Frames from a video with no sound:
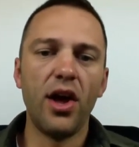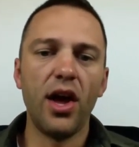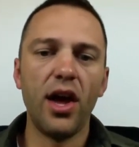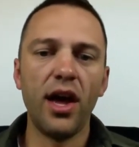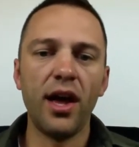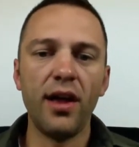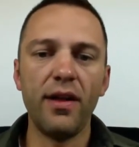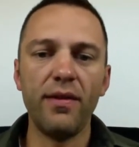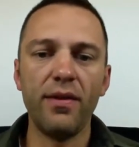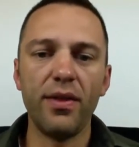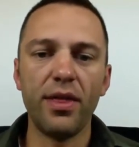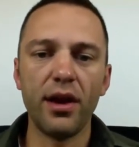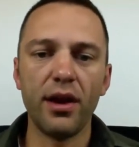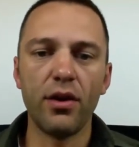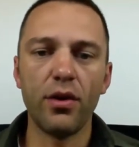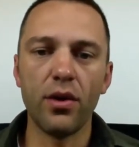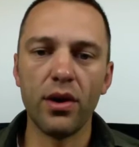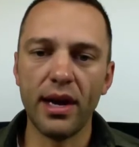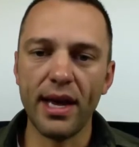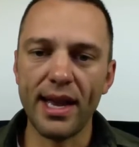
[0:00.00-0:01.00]
and
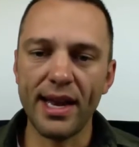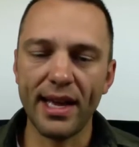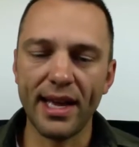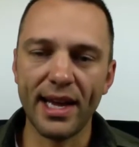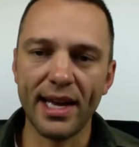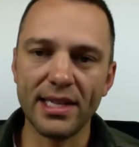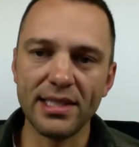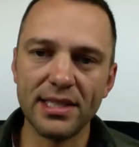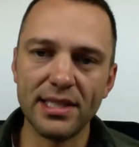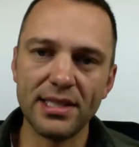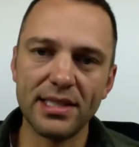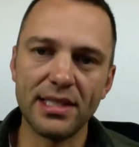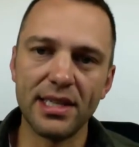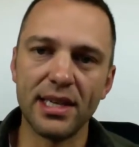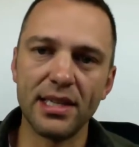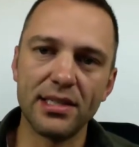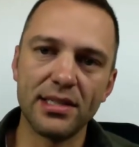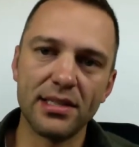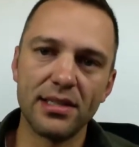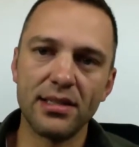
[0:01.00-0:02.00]
their organic acid
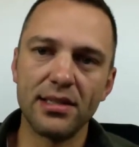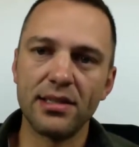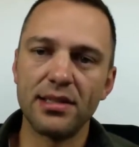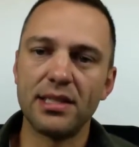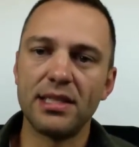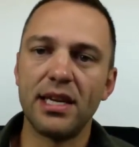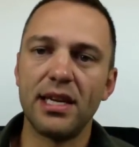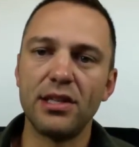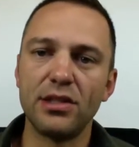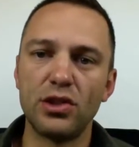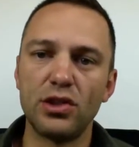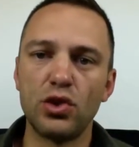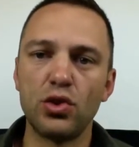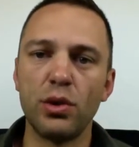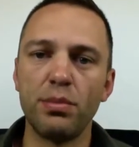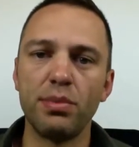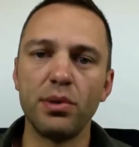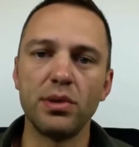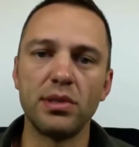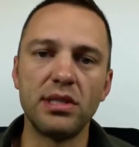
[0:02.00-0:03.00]
test says
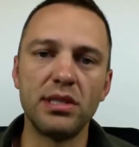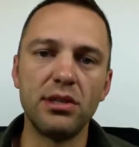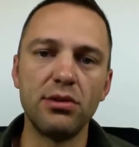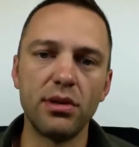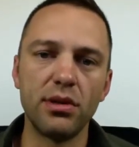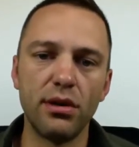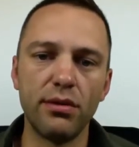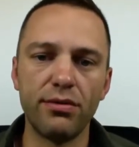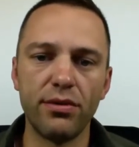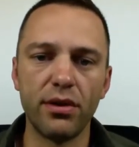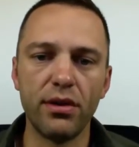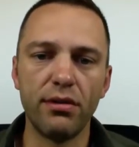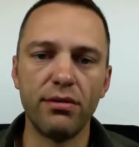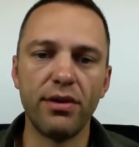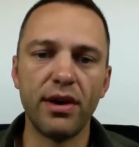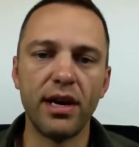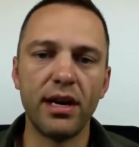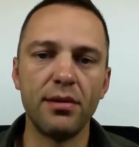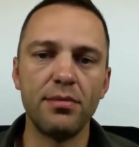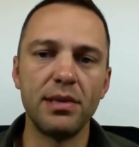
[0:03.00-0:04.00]
000 for their
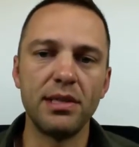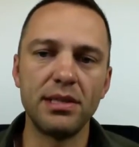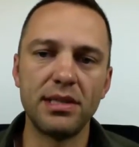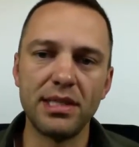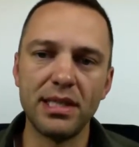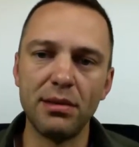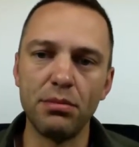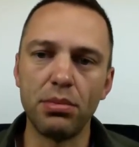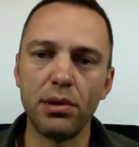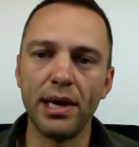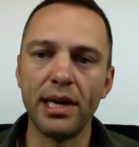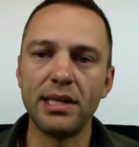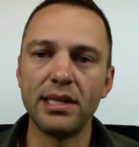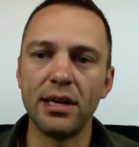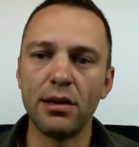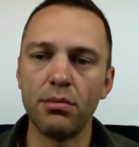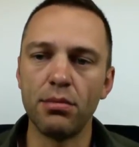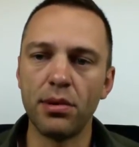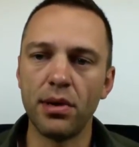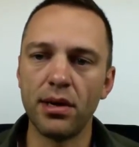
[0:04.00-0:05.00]
vitamin C
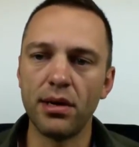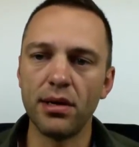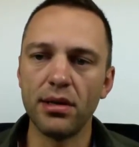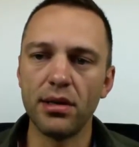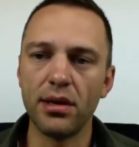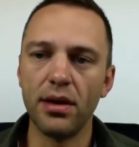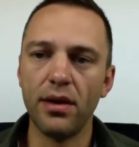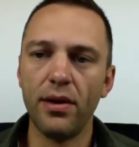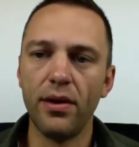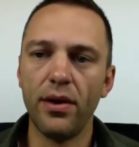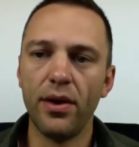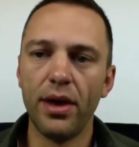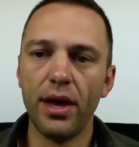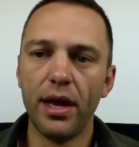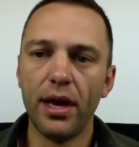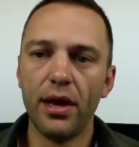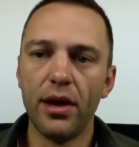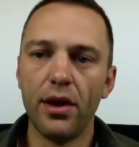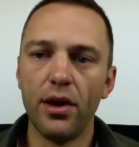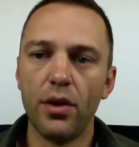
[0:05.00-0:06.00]
breakdown product,
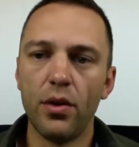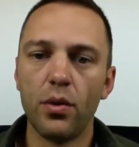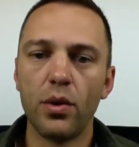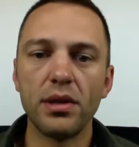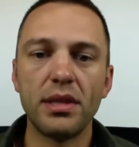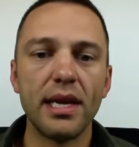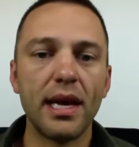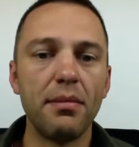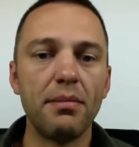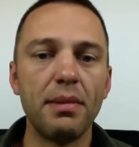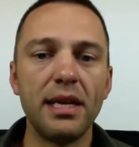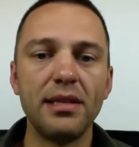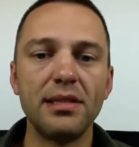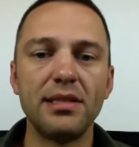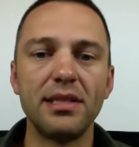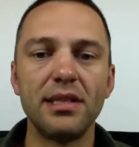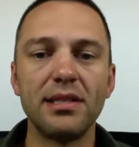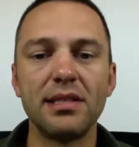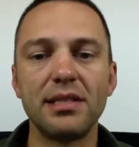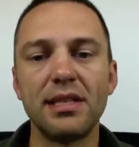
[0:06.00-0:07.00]
what that means
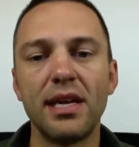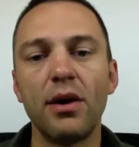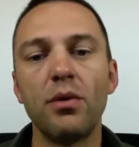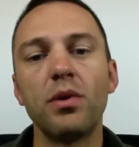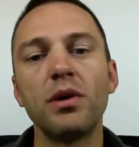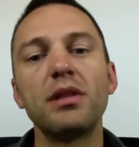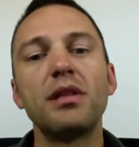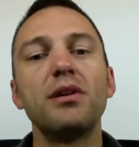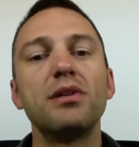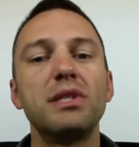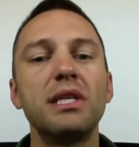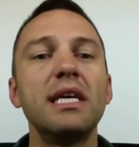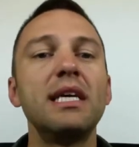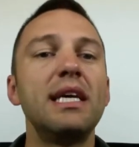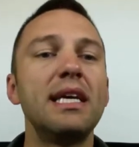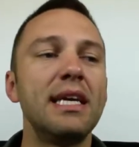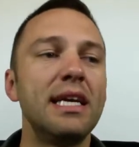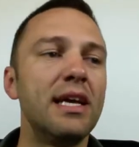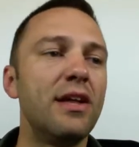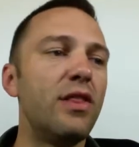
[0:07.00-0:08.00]
is that what they're
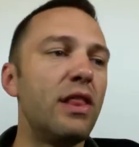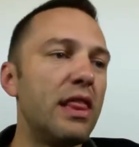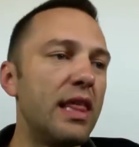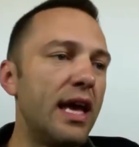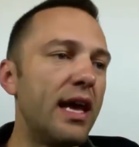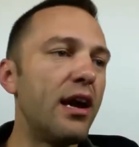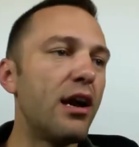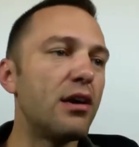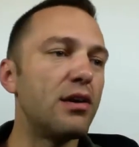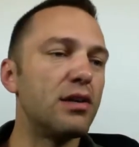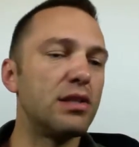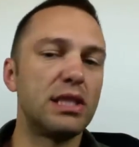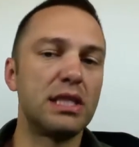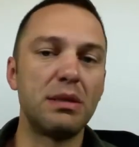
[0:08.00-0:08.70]
taking in, they are